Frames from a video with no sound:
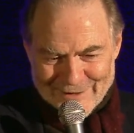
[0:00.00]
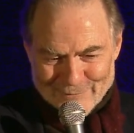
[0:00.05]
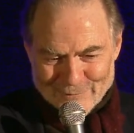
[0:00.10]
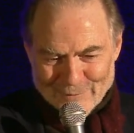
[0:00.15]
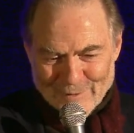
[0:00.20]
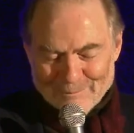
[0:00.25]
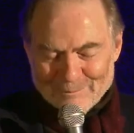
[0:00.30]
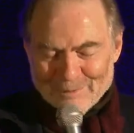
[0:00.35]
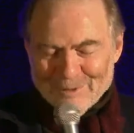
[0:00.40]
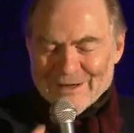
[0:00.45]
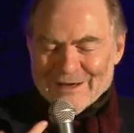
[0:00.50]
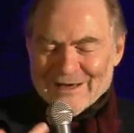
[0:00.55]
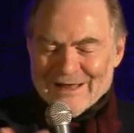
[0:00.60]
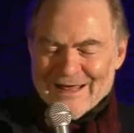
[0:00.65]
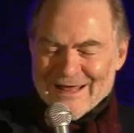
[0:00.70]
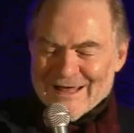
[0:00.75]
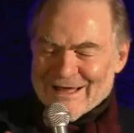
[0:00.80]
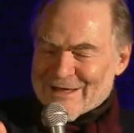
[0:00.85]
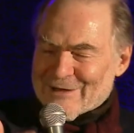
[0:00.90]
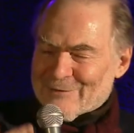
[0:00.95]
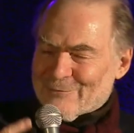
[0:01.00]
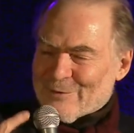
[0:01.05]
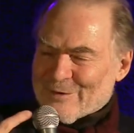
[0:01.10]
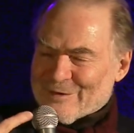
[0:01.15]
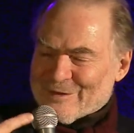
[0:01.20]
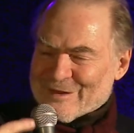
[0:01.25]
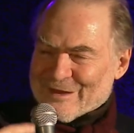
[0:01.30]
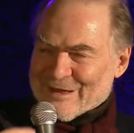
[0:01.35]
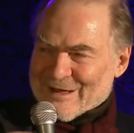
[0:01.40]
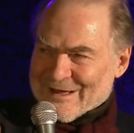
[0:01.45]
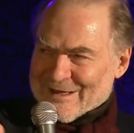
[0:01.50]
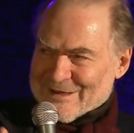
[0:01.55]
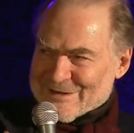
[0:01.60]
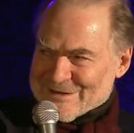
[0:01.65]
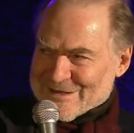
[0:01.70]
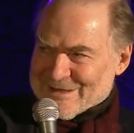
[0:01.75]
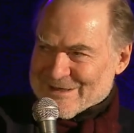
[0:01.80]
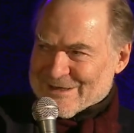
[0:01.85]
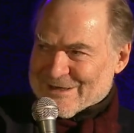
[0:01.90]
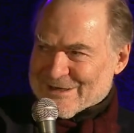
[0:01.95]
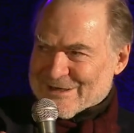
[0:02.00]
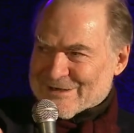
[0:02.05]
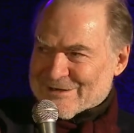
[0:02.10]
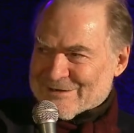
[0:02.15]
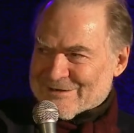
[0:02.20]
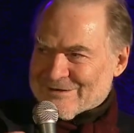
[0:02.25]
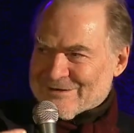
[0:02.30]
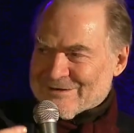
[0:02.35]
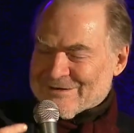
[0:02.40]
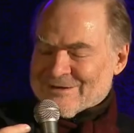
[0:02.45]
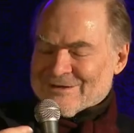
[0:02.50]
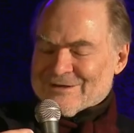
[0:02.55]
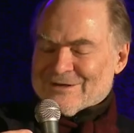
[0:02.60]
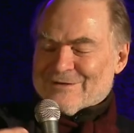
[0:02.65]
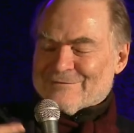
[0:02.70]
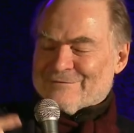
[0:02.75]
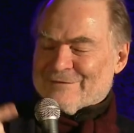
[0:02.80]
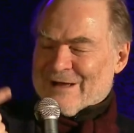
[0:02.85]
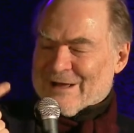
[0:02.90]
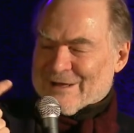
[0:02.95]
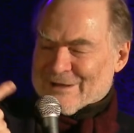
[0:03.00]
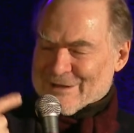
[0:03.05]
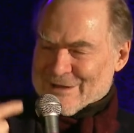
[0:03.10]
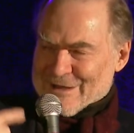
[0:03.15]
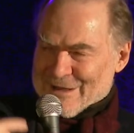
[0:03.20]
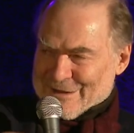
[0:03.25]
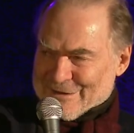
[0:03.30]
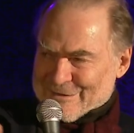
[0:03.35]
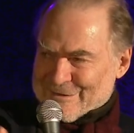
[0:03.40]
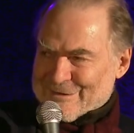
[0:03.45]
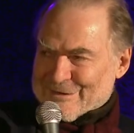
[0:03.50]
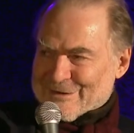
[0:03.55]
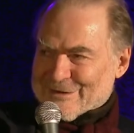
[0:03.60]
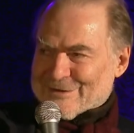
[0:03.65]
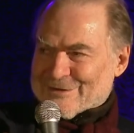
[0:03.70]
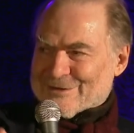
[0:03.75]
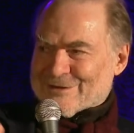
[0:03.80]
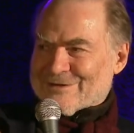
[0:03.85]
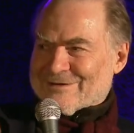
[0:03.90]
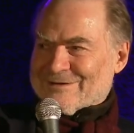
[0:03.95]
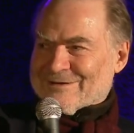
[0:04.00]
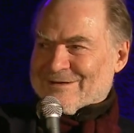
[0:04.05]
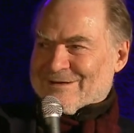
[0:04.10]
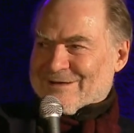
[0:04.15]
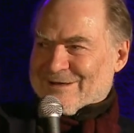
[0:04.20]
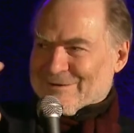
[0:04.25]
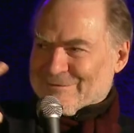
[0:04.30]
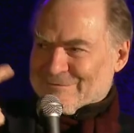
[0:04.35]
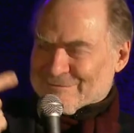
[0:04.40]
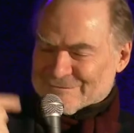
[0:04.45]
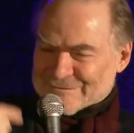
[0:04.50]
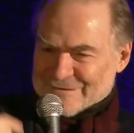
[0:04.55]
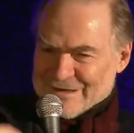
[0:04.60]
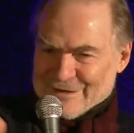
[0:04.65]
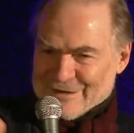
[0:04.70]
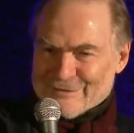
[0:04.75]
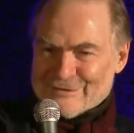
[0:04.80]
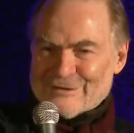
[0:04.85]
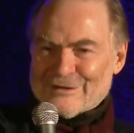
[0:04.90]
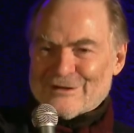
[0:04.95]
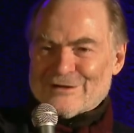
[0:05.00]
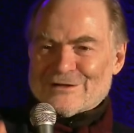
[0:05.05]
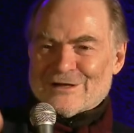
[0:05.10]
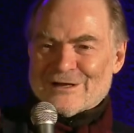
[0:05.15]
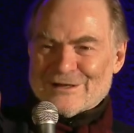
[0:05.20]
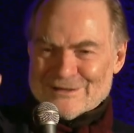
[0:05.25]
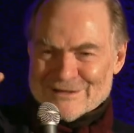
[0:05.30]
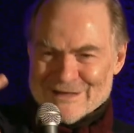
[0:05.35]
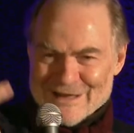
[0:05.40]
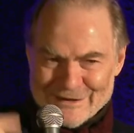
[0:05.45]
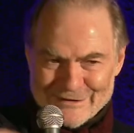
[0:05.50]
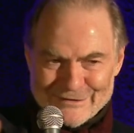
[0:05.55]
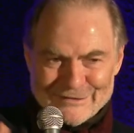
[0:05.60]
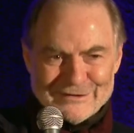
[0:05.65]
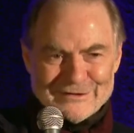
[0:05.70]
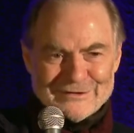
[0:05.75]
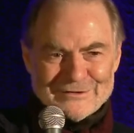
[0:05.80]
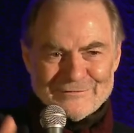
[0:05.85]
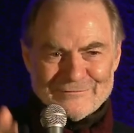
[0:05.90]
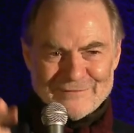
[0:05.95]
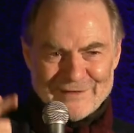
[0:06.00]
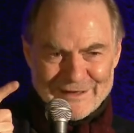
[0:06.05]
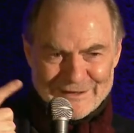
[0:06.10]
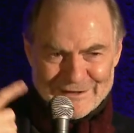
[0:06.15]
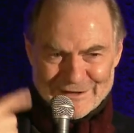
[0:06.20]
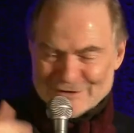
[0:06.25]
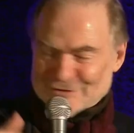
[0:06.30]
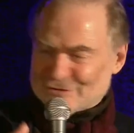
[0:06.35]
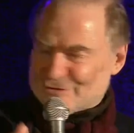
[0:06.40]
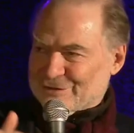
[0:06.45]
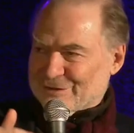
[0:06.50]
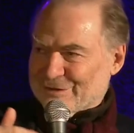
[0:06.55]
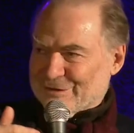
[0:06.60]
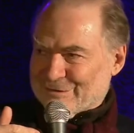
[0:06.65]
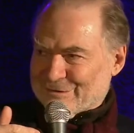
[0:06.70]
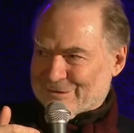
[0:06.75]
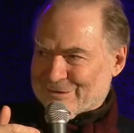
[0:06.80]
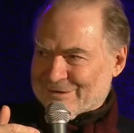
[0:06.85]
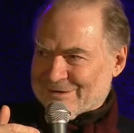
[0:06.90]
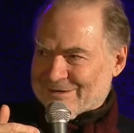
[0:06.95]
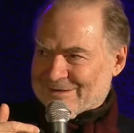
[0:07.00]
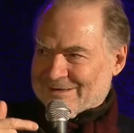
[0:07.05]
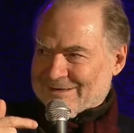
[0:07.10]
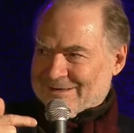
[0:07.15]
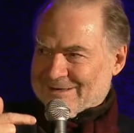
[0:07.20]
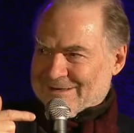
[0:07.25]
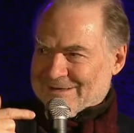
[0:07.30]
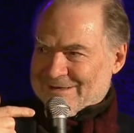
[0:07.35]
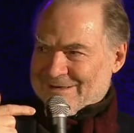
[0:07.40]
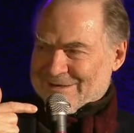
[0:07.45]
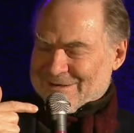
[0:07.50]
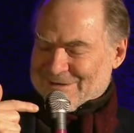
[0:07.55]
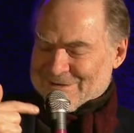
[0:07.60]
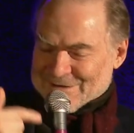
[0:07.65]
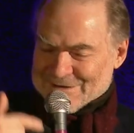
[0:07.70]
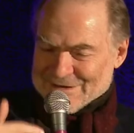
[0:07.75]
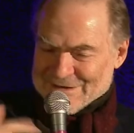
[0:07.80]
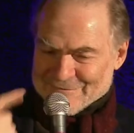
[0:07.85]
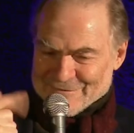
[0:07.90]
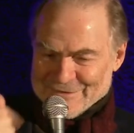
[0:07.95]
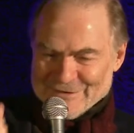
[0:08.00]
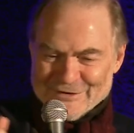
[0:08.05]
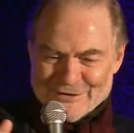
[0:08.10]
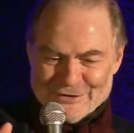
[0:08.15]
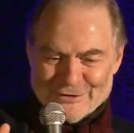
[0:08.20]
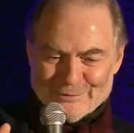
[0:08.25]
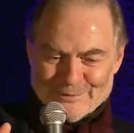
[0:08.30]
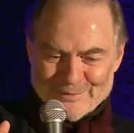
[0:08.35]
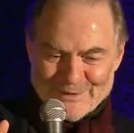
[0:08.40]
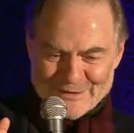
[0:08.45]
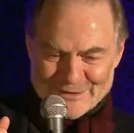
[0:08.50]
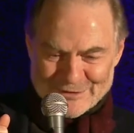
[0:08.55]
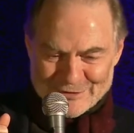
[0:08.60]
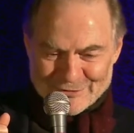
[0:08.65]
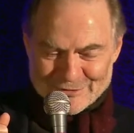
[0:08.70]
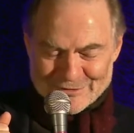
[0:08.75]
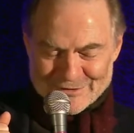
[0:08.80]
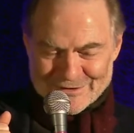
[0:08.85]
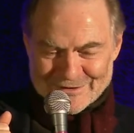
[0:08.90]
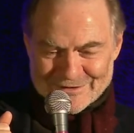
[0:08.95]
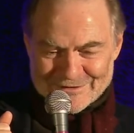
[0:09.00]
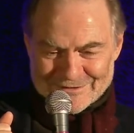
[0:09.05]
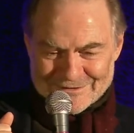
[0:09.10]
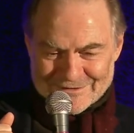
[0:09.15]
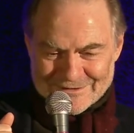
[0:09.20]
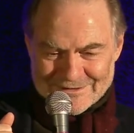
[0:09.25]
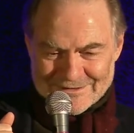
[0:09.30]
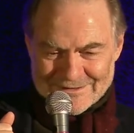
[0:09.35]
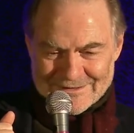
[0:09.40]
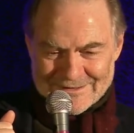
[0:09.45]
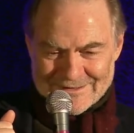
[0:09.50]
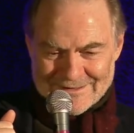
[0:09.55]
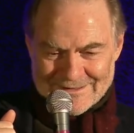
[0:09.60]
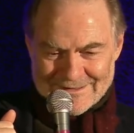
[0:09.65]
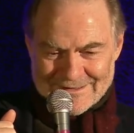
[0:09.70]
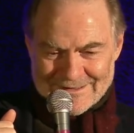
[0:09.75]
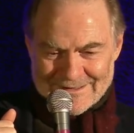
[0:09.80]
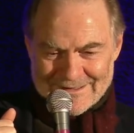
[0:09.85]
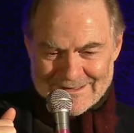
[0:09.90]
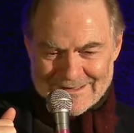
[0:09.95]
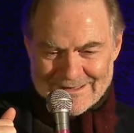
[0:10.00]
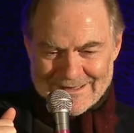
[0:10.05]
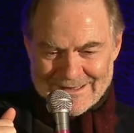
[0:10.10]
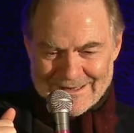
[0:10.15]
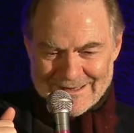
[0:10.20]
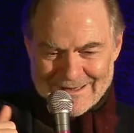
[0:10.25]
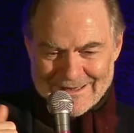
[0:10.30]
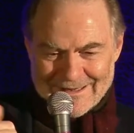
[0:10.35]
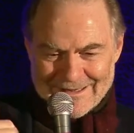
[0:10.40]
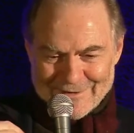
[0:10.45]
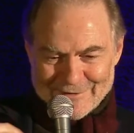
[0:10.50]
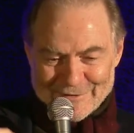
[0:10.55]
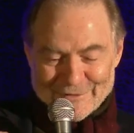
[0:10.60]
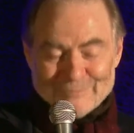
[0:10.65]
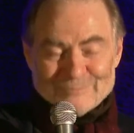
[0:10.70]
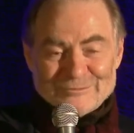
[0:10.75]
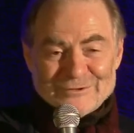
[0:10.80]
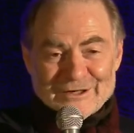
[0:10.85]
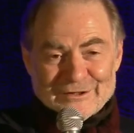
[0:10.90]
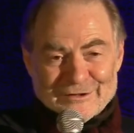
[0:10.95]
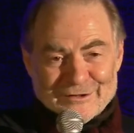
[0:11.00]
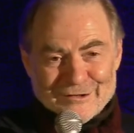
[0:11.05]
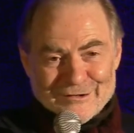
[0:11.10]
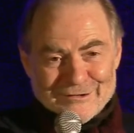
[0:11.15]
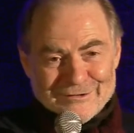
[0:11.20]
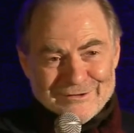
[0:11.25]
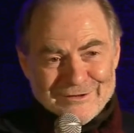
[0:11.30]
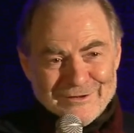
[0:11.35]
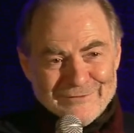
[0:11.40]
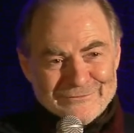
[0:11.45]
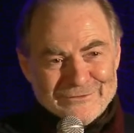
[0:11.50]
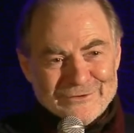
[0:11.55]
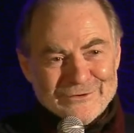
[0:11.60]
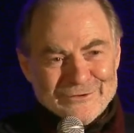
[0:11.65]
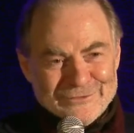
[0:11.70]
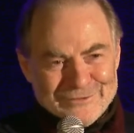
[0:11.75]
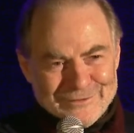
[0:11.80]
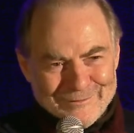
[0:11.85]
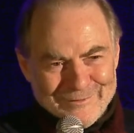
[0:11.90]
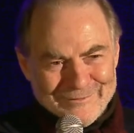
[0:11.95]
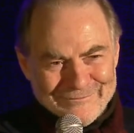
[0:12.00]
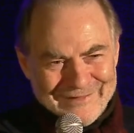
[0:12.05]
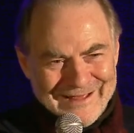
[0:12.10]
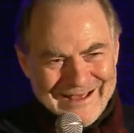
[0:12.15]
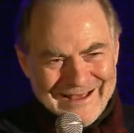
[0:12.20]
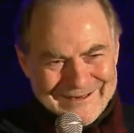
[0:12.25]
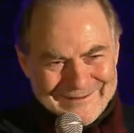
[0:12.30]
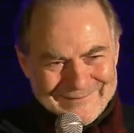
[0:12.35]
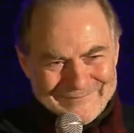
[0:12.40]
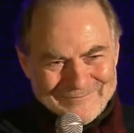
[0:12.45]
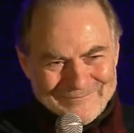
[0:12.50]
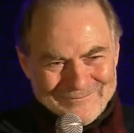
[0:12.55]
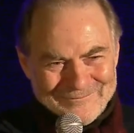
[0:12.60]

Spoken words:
were playing with the idea of Hungexit and Frexit and Nexit of their countries leaving the European Union. The Brits have cured them of that.